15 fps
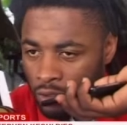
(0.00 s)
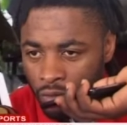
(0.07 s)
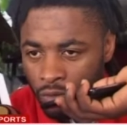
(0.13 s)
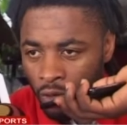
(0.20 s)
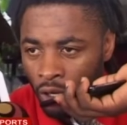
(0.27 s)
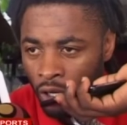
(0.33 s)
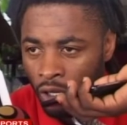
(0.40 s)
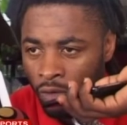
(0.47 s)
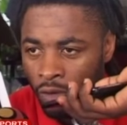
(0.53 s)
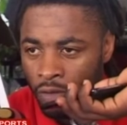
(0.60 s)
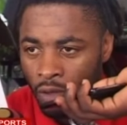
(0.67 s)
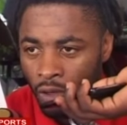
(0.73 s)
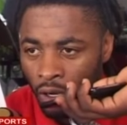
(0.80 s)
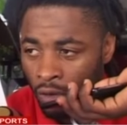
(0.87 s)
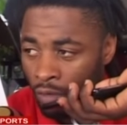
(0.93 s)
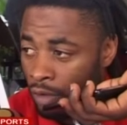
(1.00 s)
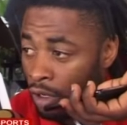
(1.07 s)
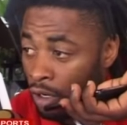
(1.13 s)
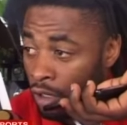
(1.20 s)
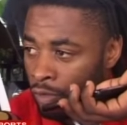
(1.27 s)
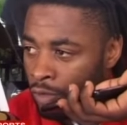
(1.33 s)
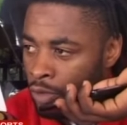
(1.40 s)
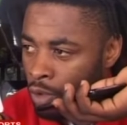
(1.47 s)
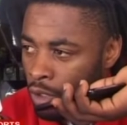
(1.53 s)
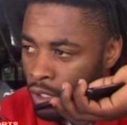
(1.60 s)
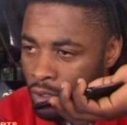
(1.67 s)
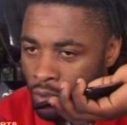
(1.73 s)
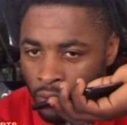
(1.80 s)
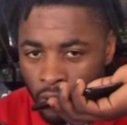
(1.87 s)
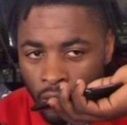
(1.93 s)
for all of us, all of
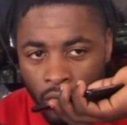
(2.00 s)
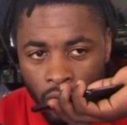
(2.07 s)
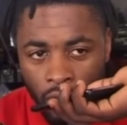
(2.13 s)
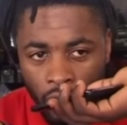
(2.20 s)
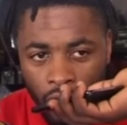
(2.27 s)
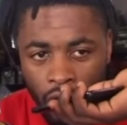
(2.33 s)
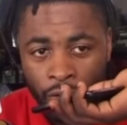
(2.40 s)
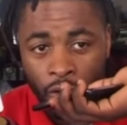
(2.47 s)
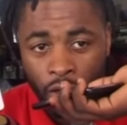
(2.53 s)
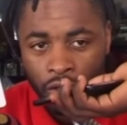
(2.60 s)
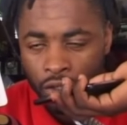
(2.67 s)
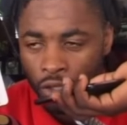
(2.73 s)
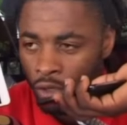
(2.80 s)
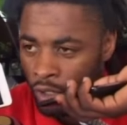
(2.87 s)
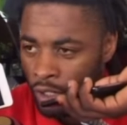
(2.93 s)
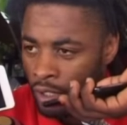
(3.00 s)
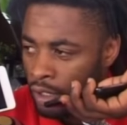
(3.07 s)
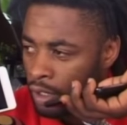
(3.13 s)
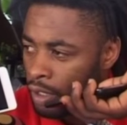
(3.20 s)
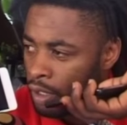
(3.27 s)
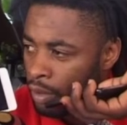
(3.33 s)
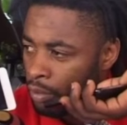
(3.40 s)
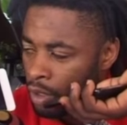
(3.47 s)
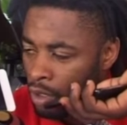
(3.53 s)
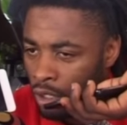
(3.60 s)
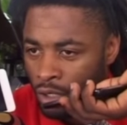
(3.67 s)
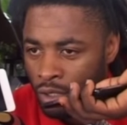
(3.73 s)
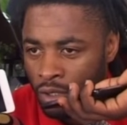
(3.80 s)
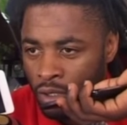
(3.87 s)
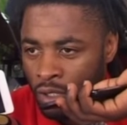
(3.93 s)
us, all of us sorry
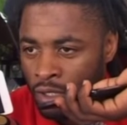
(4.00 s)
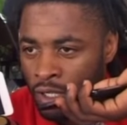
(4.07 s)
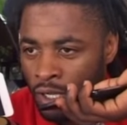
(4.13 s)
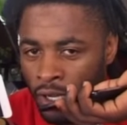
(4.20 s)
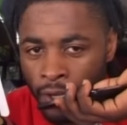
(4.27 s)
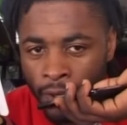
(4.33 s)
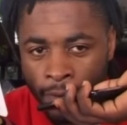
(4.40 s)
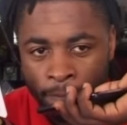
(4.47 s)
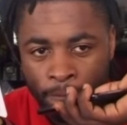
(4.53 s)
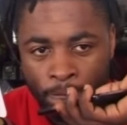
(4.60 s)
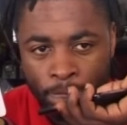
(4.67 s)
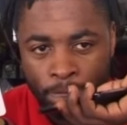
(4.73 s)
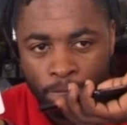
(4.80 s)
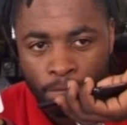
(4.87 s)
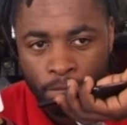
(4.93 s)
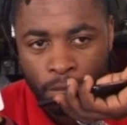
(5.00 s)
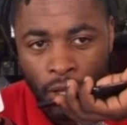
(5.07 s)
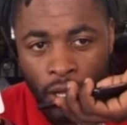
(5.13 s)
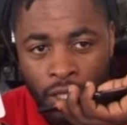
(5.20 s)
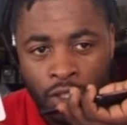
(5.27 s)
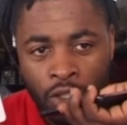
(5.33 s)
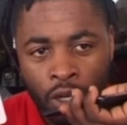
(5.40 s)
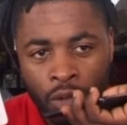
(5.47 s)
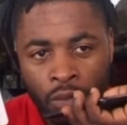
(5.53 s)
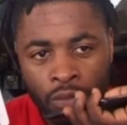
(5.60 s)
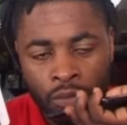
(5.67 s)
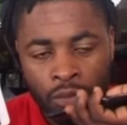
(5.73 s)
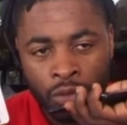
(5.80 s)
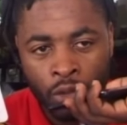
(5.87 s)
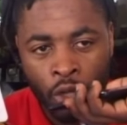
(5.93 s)
because this guy, mm, I
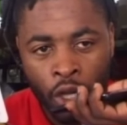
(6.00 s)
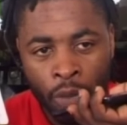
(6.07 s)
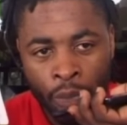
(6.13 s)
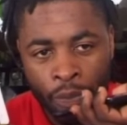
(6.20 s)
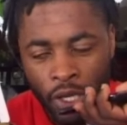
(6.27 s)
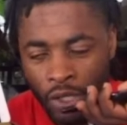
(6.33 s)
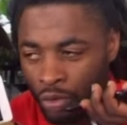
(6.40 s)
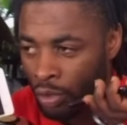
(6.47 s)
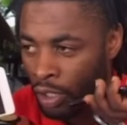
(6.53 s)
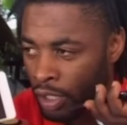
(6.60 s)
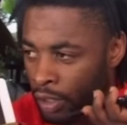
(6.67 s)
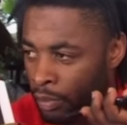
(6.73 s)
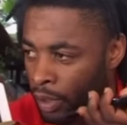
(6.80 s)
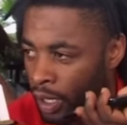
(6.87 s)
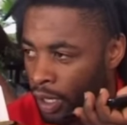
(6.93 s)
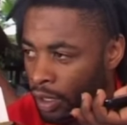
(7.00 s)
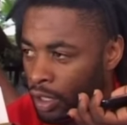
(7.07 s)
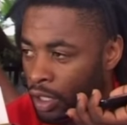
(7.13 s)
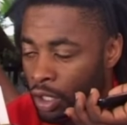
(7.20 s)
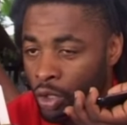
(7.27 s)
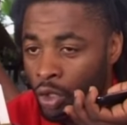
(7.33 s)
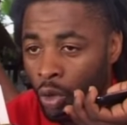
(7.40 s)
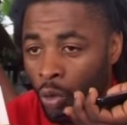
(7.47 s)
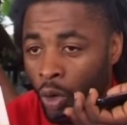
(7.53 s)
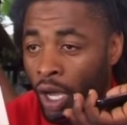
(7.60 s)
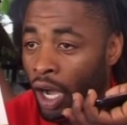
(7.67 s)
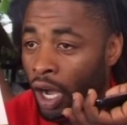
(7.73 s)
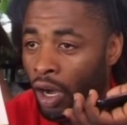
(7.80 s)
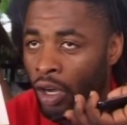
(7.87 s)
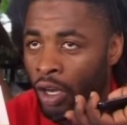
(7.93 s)
didn't know him personally, but the way
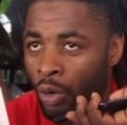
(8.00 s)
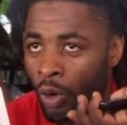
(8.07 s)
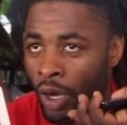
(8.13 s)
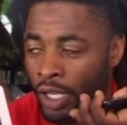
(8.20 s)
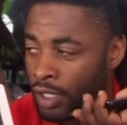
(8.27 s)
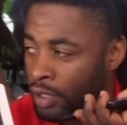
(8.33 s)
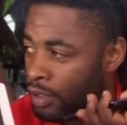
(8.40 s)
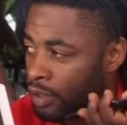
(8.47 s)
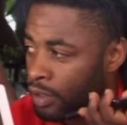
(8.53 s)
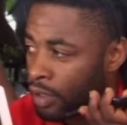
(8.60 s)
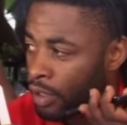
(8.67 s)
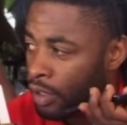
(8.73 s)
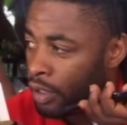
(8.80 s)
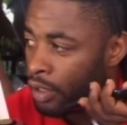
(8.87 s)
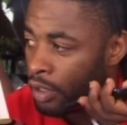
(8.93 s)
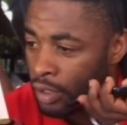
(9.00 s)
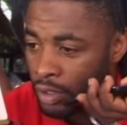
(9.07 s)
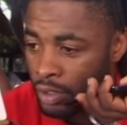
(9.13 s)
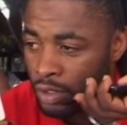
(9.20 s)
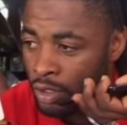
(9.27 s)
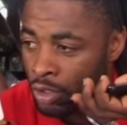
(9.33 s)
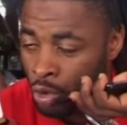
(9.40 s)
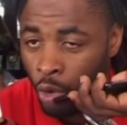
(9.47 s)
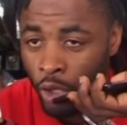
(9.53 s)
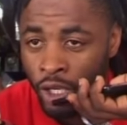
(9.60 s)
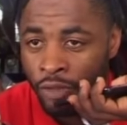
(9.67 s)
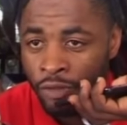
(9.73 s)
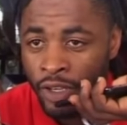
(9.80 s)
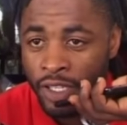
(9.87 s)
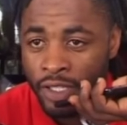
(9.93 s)
how he was
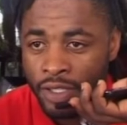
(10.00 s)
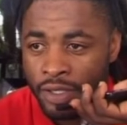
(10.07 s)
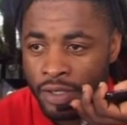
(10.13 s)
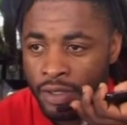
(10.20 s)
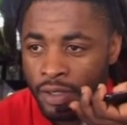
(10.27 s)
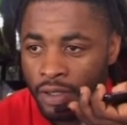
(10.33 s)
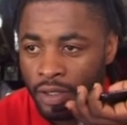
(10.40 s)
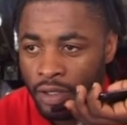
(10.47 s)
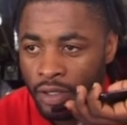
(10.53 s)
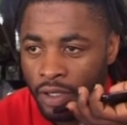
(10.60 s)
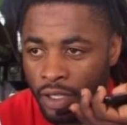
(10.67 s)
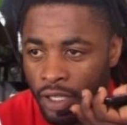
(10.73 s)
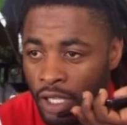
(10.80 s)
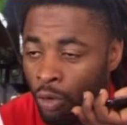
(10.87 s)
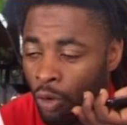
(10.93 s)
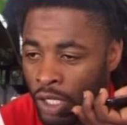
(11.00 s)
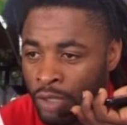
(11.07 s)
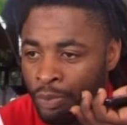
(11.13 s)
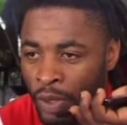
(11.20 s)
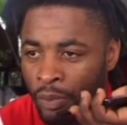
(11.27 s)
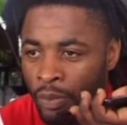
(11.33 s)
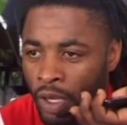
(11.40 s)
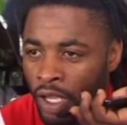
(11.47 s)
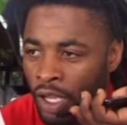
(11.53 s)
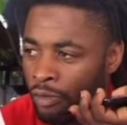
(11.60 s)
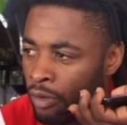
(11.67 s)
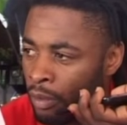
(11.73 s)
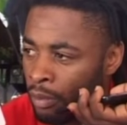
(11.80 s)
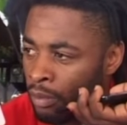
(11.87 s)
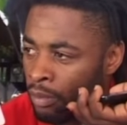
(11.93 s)
doing things, he was big player
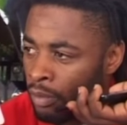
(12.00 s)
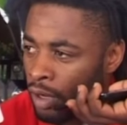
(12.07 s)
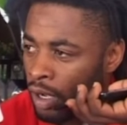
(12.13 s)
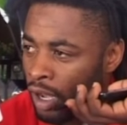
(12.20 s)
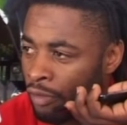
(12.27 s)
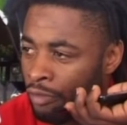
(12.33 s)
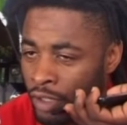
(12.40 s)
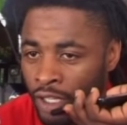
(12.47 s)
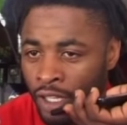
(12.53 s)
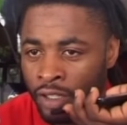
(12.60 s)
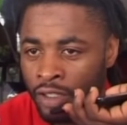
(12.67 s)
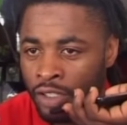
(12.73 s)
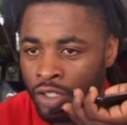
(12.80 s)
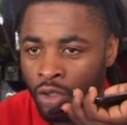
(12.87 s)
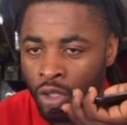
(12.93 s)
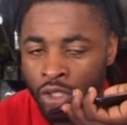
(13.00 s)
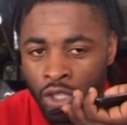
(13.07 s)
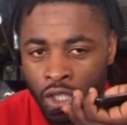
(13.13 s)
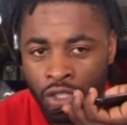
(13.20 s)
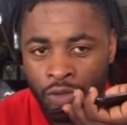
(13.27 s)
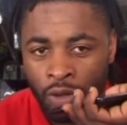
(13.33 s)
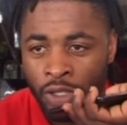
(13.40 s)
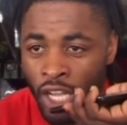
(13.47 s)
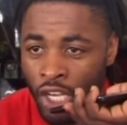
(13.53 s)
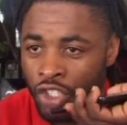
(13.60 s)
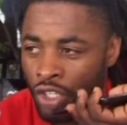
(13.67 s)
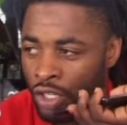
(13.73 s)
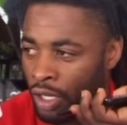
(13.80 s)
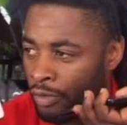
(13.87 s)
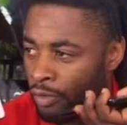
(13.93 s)
from African. It's not just from
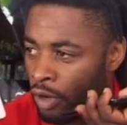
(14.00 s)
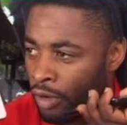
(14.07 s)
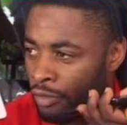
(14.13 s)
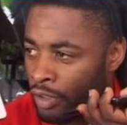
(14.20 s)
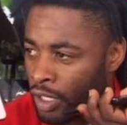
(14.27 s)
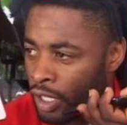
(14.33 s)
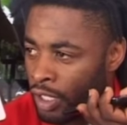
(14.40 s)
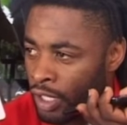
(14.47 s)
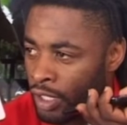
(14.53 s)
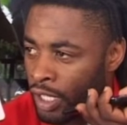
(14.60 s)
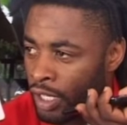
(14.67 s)
Nigeria, for African, and then